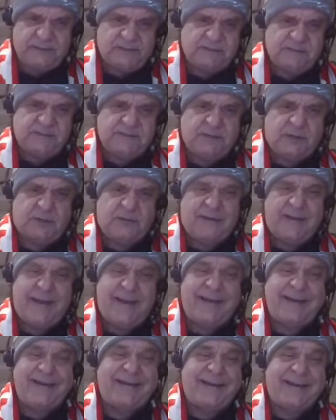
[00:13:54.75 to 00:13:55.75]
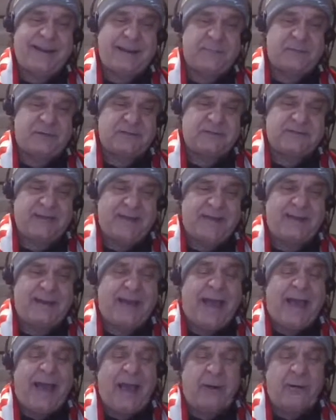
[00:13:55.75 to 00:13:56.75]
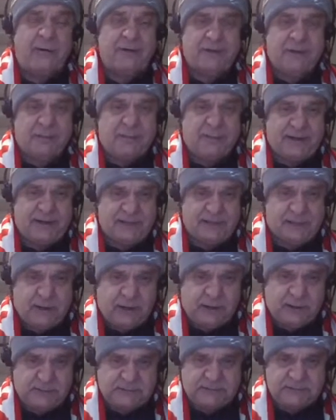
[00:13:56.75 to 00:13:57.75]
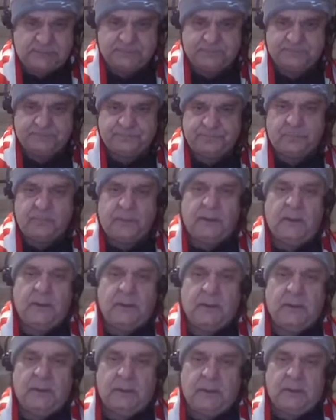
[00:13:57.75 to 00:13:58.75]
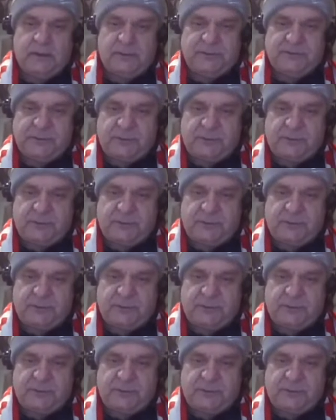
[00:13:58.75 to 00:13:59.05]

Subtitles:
so 99% out of the money calls. So